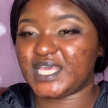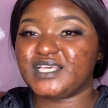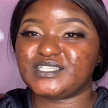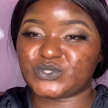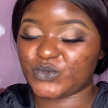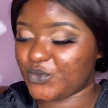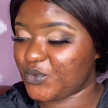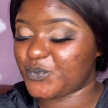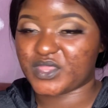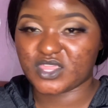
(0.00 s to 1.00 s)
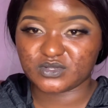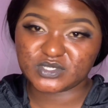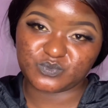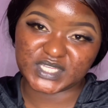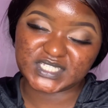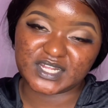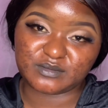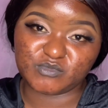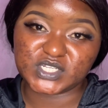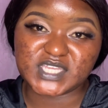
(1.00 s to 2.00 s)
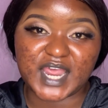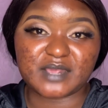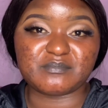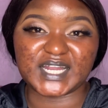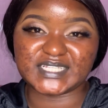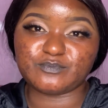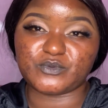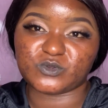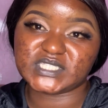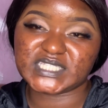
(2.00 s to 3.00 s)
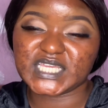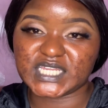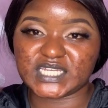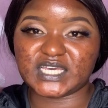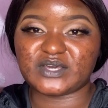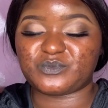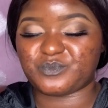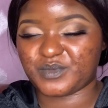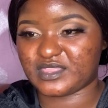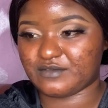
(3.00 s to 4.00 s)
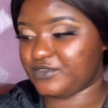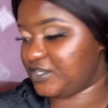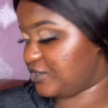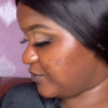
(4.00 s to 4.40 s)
So without wasting more time, let's proceed with the video.